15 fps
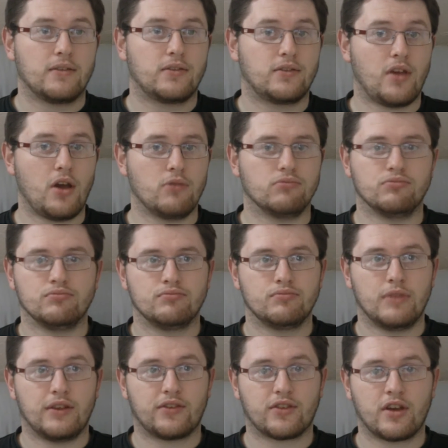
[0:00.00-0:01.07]
So,
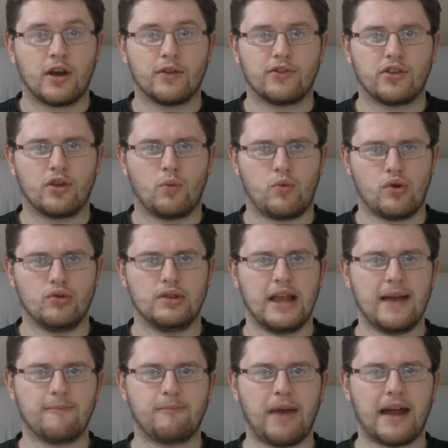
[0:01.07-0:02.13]
let's cut to the one
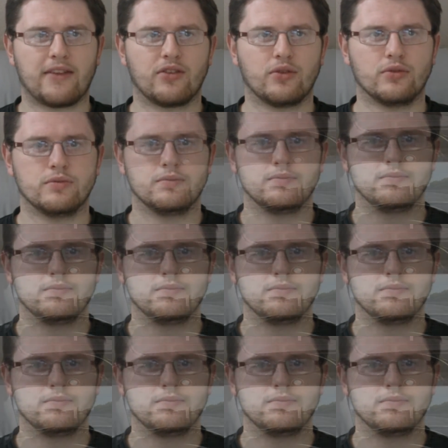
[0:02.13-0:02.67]
lap battle.